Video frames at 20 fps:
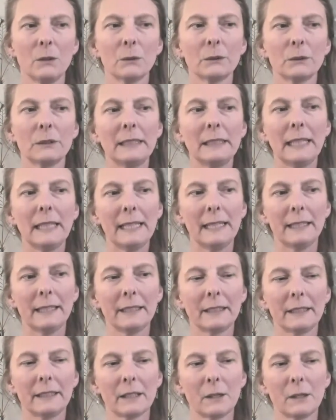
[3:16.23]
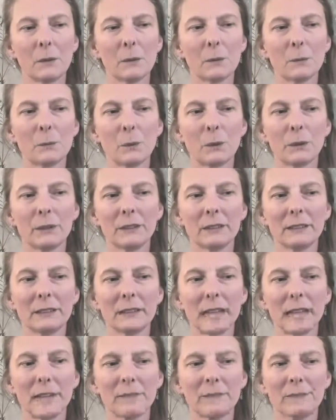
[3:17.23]
Your teeth want
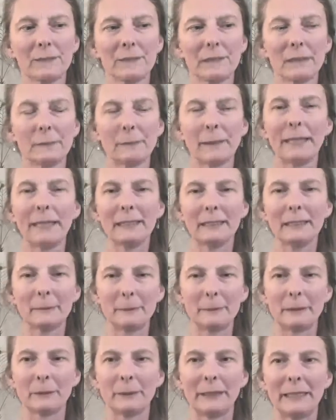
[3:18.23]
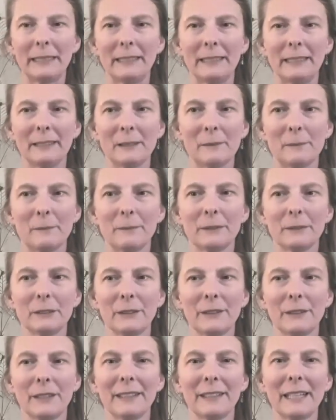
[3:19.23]
to have space between them
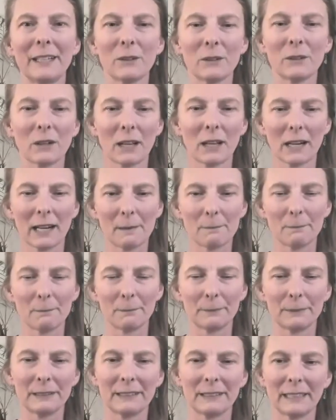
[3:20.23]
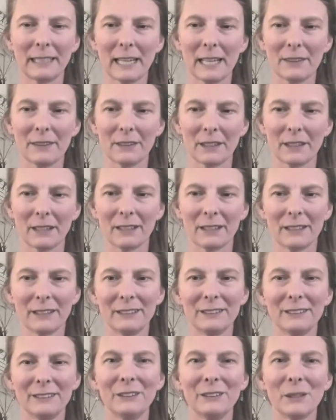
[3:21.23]
so that they're not clamped together,
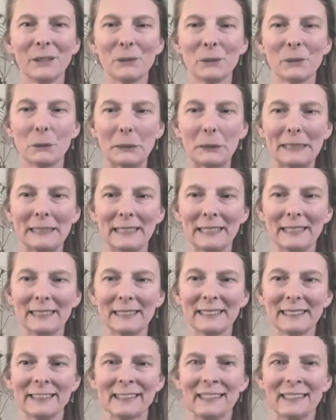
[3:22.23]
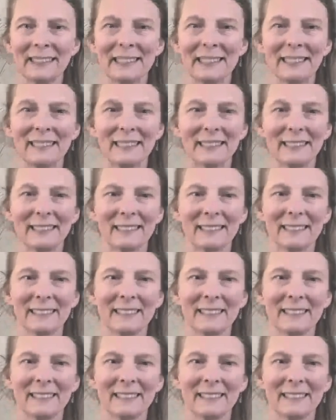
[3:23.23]
no gritting the teeth.